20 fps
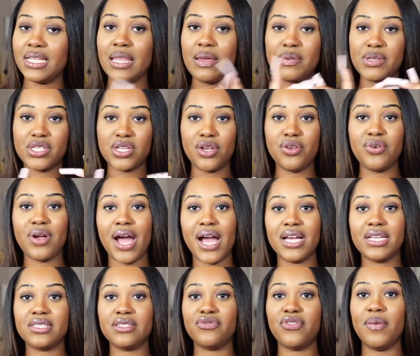Let me show you
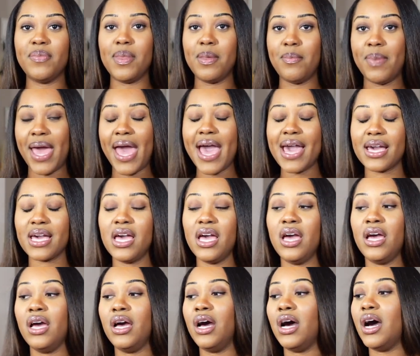guys from the back
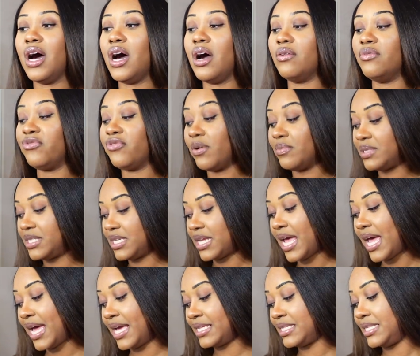from
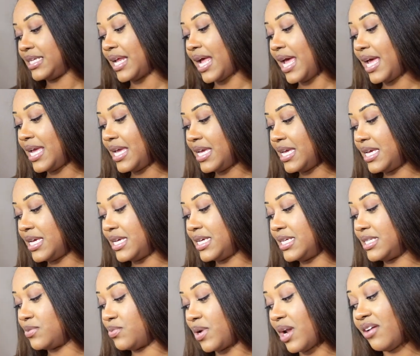today.
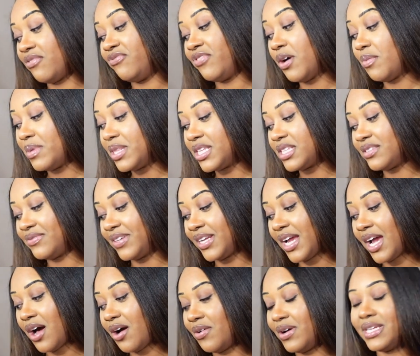Today is, when I'm filming this
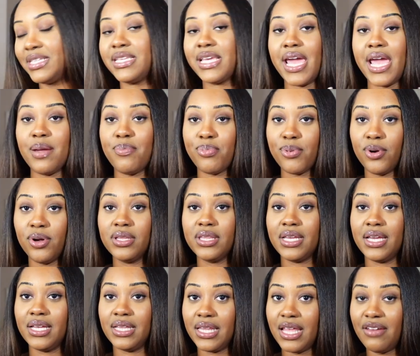video, it's April
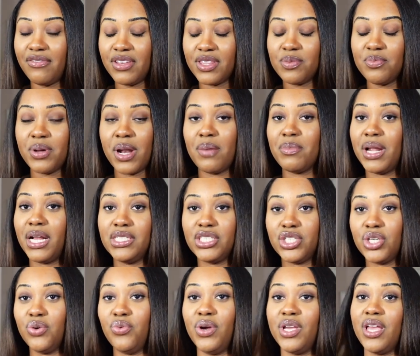the 11th. But I'm not
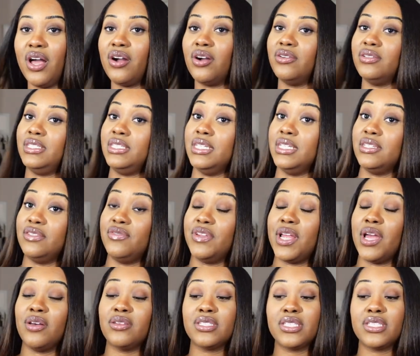sure when y'all going to see this video.